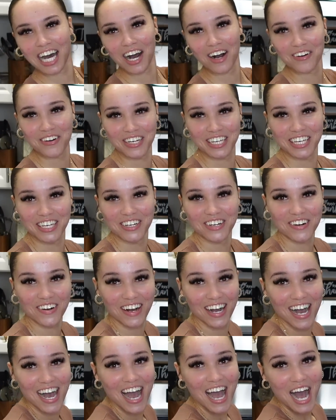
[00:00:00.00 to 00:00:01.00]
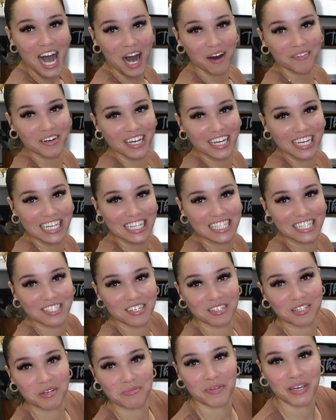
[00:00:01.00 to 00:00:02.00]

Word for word: so cute. I want to insert the